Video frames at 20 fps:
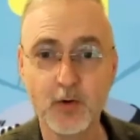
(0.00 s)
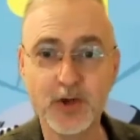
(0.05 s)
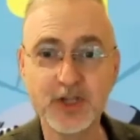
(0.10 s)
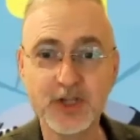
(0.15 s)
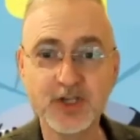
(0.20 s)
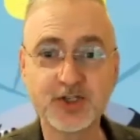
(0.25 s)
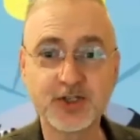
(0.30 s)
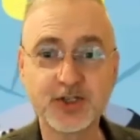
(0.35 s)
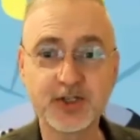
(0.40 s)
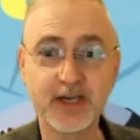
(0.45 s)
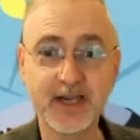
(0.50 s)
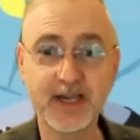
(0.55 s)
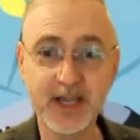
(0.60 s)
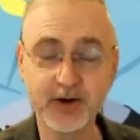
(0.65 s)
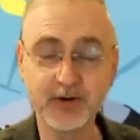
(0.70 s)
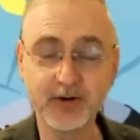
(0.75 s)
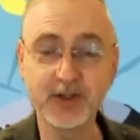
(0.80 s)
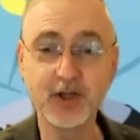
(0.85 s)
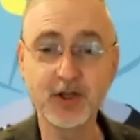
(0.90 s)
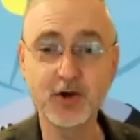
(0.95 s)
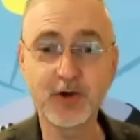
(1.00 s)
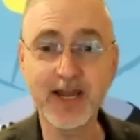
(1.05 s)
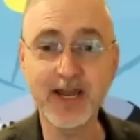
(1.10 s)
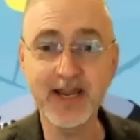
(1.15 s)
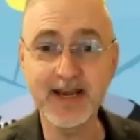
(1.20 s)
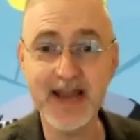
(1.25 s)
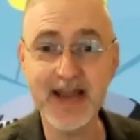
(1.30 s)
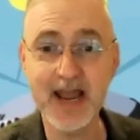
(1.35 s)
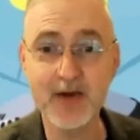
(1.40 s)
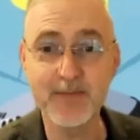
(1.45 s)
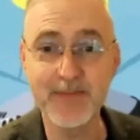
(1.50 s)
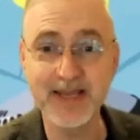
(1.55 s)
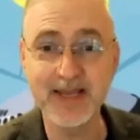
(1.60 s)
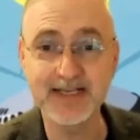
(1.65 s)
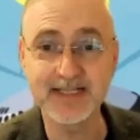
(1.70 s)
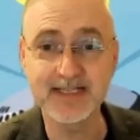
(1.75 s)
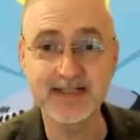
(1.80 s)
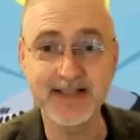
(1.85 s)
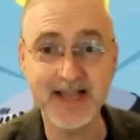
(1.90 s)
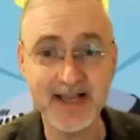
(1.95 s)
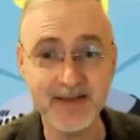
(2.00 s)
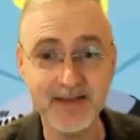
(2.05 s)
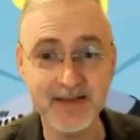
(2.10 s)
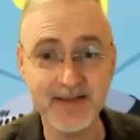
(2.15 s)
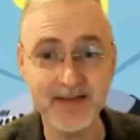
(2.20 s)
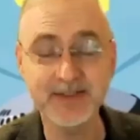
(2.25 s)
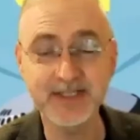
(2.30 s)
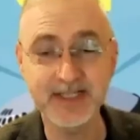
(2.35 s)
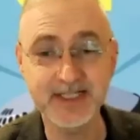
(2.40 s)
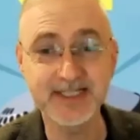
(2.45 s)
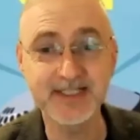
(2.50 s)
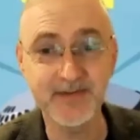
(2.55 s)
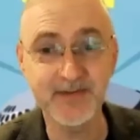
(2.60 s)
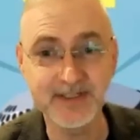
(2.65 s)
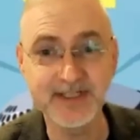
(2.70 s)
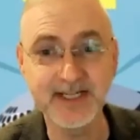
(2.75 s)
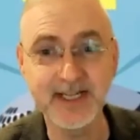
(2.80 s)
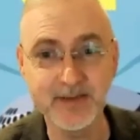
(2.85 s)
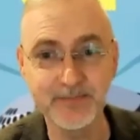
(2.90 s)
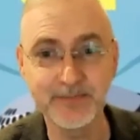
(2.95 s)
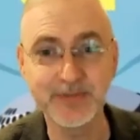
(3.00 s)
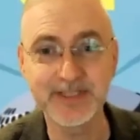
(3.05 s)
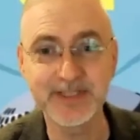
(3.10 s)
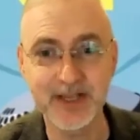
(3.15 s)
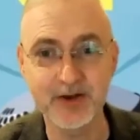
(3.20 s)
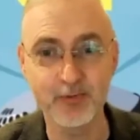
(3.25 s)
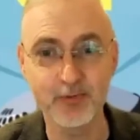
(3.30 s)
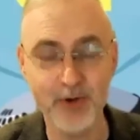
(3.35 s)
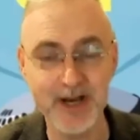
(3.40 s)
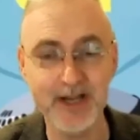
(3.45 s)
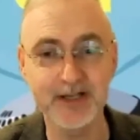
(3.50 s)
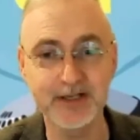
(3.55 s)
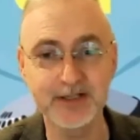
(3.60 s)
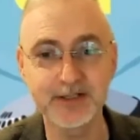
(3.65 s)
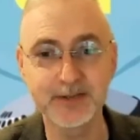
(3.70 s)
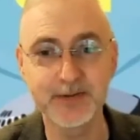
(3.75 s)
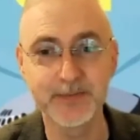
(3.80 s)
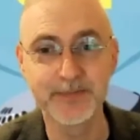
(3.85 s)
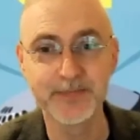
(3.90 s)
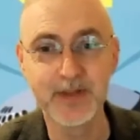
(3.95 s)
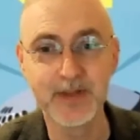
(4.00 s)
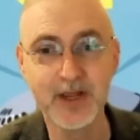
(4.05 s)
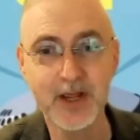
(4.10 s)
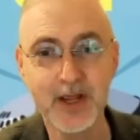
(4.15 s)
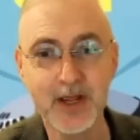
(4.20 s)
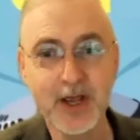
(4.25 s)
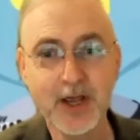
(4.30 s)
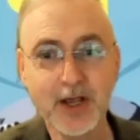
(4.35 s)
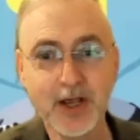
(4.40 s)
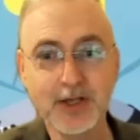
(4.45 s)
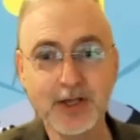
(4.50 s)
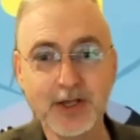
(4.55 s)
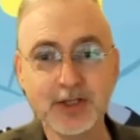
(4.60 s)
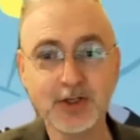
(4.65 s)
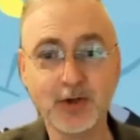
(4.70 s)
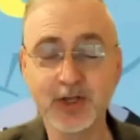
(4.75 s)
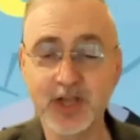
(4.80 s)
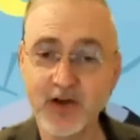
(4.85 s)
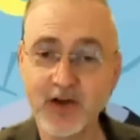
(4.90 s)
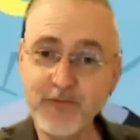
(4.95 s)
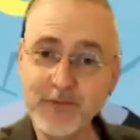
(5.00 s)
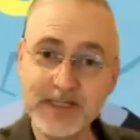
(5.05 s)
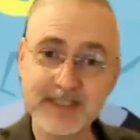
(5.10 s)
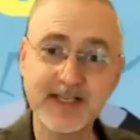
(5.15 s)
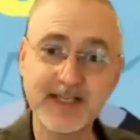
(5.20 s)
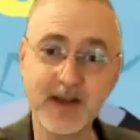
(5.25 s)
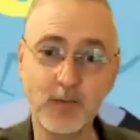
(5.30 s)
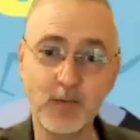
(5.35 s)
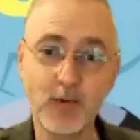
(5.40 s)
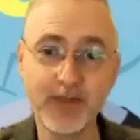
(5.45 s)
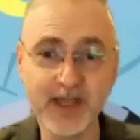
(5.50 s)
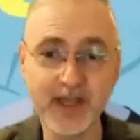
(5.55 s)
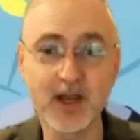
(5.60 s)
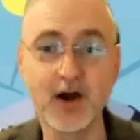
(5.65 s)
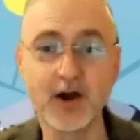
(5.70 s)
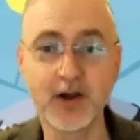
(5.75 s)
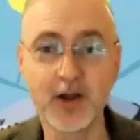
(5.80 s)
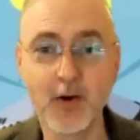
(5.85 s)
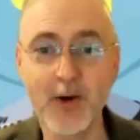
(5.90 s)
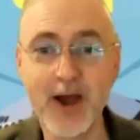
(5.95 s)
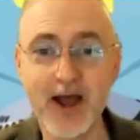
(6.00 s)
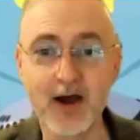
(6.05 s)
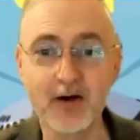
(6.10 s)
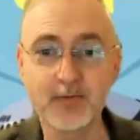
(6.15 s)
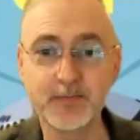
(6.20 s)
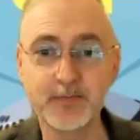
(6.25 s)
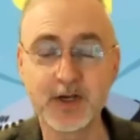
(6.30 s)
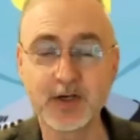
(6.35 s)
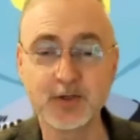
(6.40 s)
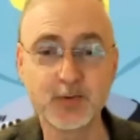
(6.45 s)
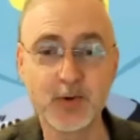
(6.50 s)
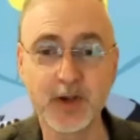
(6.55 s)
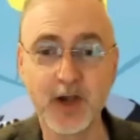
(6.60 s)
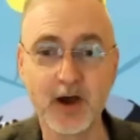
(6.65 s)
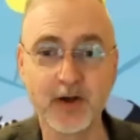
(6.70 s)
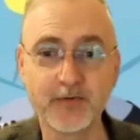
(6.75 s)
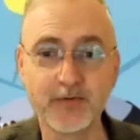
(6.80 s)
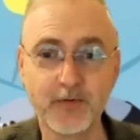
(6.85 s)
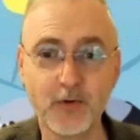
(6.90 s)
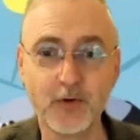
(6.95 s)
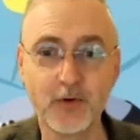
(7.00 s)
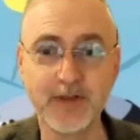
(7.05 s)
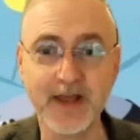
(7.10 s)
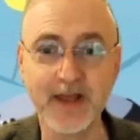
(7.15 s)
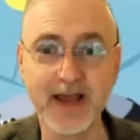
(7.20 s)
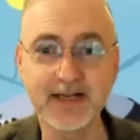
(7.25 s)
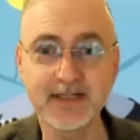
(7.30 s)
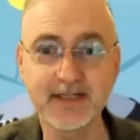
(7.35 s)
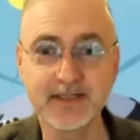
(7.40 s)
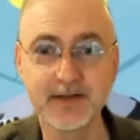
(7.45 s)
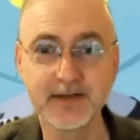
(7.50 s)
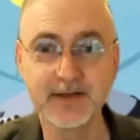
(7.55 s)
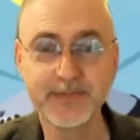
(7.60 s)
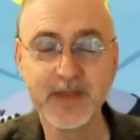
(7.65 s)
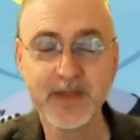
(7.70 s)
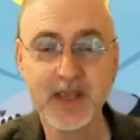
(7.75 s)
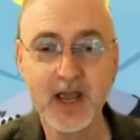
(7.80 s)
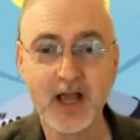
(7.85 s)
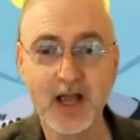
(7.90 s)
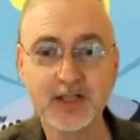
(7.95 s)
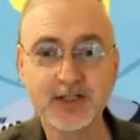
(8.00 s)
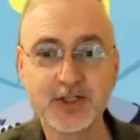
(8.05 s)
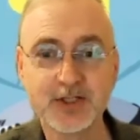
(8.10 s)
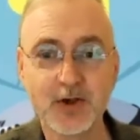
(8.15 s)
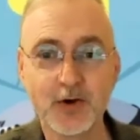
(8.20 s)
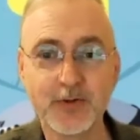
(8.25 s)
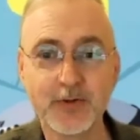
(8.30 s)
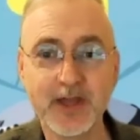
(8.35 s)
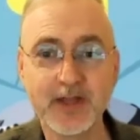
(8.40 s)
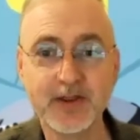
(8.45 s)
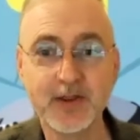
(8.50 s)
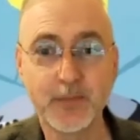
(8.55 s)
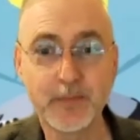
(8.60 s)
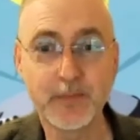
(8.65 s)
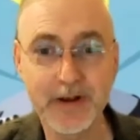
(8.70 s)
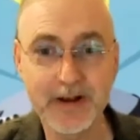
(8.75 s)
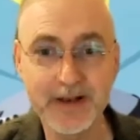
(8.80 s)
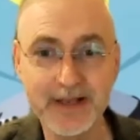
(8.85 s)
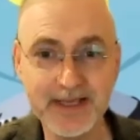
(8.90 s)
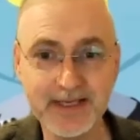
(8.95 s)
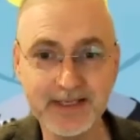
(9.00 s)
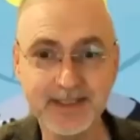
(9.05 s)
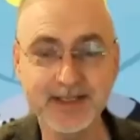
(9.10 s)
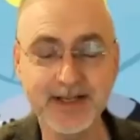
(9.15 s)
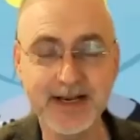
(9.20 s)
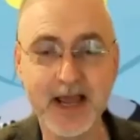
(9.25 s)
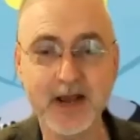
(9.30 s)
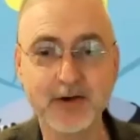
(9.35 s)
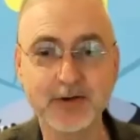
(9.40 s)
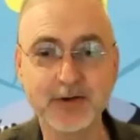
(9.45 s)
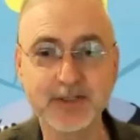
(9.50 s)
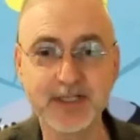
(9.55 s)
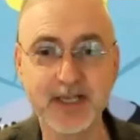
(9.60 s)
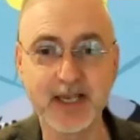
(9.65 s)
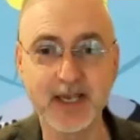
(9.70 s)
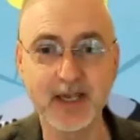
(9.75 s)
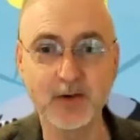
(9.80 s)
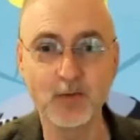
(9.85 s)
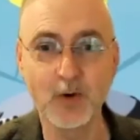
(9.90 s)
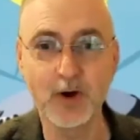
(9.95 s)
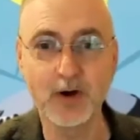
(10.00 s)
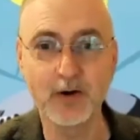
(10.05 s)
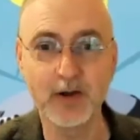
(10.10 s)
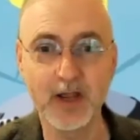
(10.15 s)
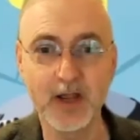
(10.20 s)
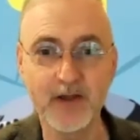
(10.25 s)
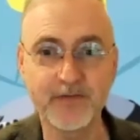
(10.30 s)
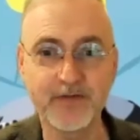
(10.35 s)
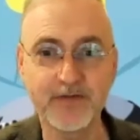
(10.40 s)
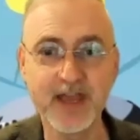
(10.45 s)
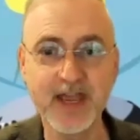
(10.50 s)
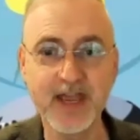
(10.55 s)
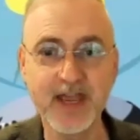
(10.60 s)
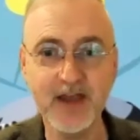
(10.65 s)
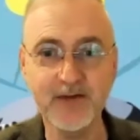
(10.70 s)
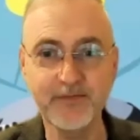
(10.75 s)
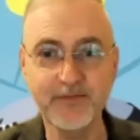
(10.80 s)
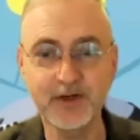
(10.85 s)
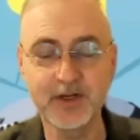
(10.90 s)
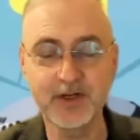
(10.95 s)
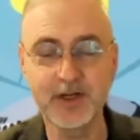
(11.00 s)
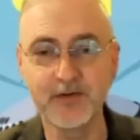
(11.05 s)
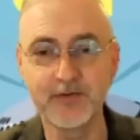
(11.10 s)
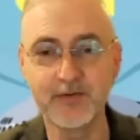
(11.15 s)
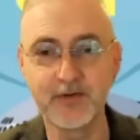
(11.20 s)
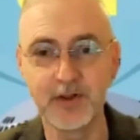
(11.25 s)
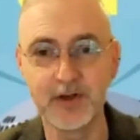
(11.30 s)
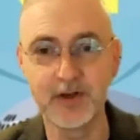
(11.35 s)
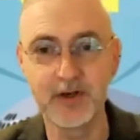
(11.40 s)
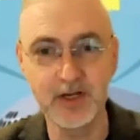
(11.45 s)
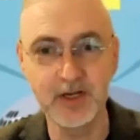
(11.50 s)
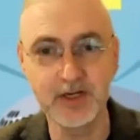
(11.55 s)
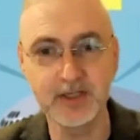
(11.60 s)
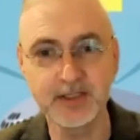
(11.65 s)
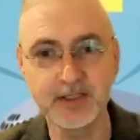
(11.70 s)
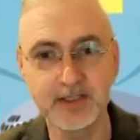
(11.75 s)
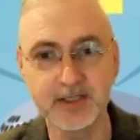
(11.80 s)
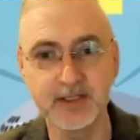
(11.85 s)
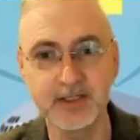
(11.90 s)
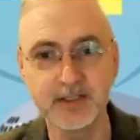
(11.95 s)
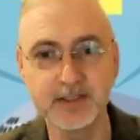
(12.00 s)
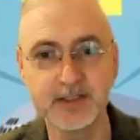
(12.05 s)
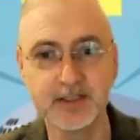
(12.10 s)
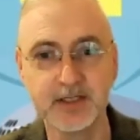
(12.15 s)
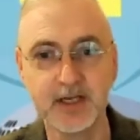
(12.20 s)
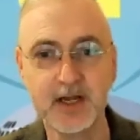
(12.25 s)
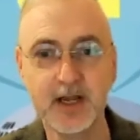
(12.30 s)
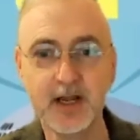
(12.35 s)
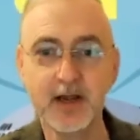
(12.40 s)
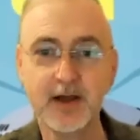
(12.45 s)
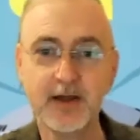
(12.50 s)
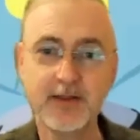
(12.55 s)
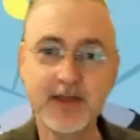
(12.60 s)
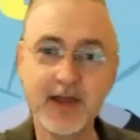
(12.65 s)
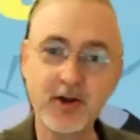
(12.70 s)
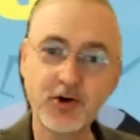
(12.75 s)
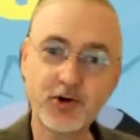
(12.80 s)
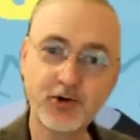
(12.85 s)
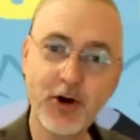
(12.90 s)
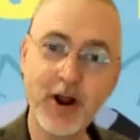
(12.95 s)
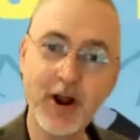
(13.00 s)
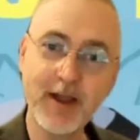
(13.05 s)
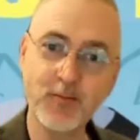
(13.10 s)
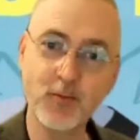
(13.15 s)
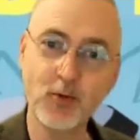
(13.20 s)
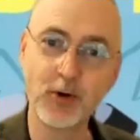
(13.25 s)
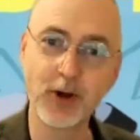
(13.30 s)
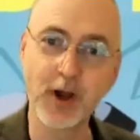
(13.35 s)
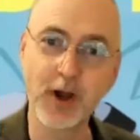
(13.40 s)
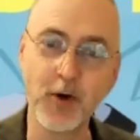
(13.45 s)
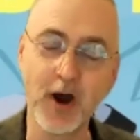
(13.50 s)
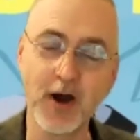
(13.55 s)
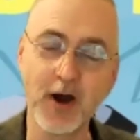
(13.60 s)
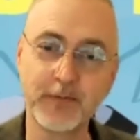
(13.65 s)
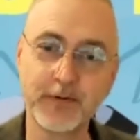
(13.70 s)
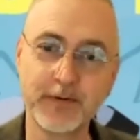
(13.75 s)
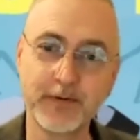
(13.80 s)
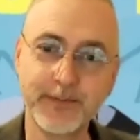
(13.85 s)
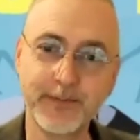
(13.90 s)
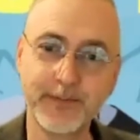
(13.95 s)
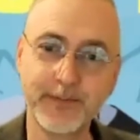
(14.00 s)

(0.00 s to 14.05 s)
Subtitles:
which here in the UK now makes it, that's a 17% raise. So the government's saying, well, they can't go out because we can't afford that. And so then the police are now saying, well, if they have to cover the nurses, then crime will go up.